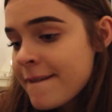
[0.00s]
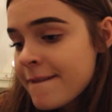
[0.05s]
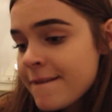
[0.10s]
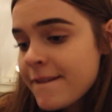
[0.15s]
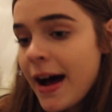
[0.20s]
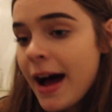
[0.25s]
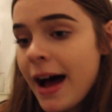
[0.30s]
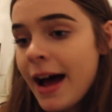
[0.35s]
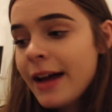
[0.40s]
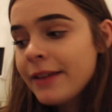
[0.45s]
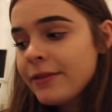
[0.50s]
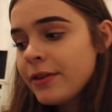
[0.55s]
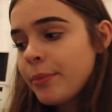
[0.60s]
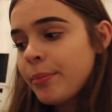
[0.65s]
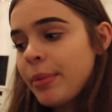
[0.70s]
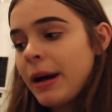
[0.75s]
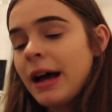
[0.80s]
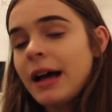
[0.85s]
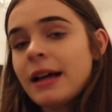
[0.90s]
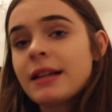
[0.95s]

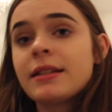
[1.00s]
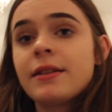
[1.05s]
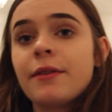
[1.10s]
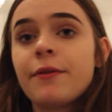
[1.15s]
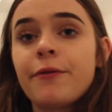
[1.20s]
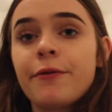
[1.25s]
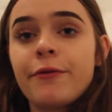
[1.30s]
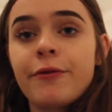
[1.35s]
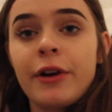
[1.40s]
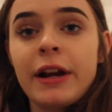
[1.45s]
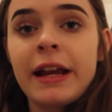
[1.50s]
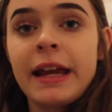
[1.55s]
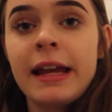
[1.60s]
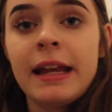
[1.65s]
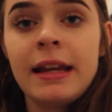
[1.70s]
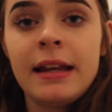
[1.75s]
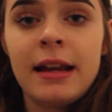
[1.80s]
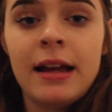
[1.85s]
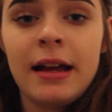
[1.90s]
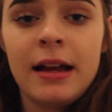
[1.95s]
Five past
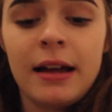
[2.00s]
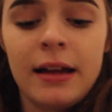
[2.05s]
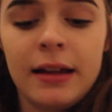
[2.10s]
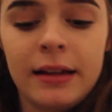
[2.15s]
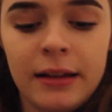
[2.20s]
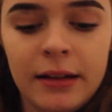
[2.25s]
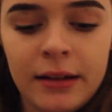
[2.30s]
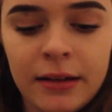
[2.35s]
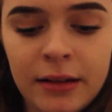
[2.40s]
freaking nine.